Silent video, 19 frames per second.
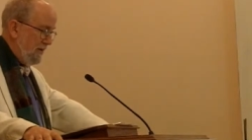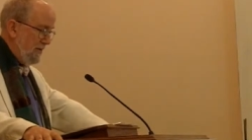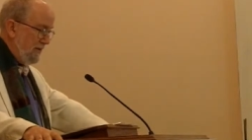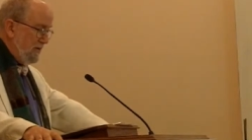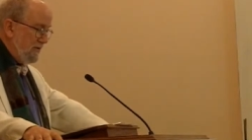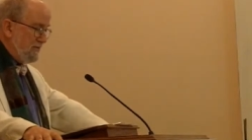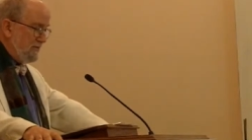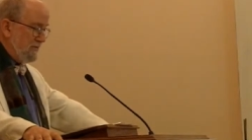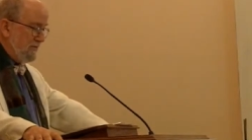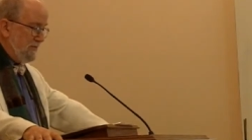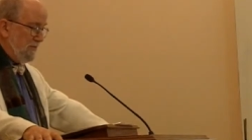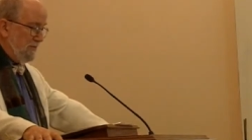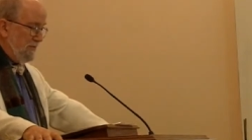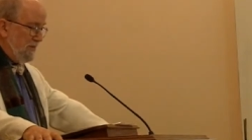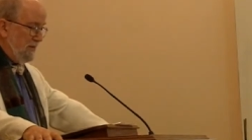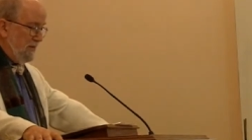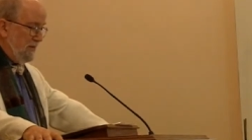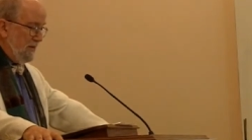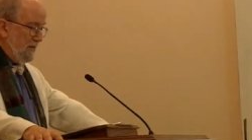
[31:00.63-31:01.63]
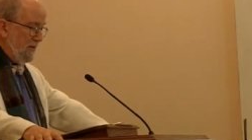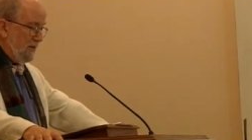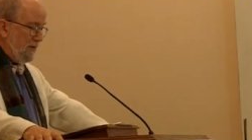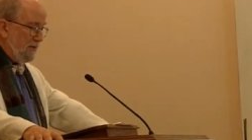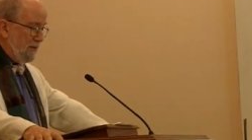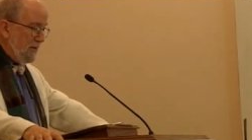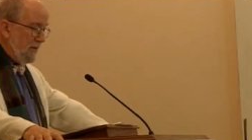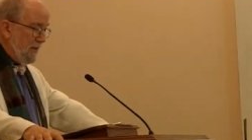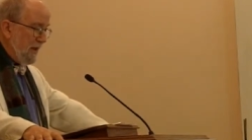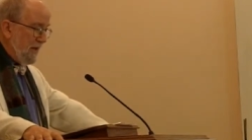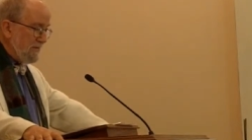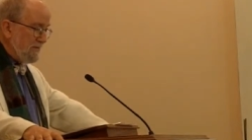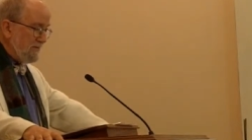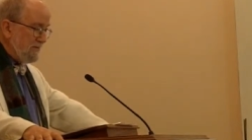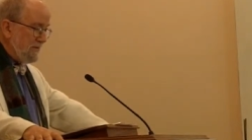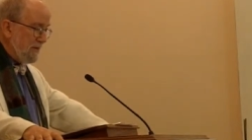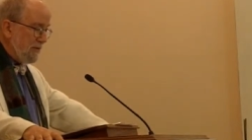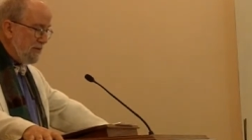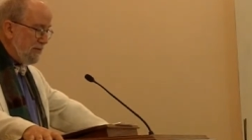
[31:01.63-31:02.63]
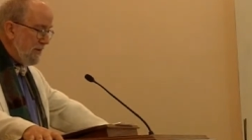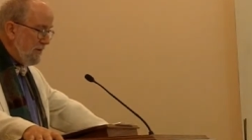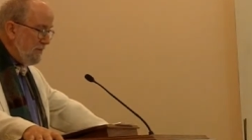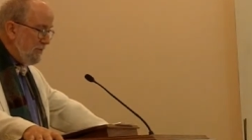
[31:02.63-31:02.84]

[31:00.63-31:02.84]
is, realizing that we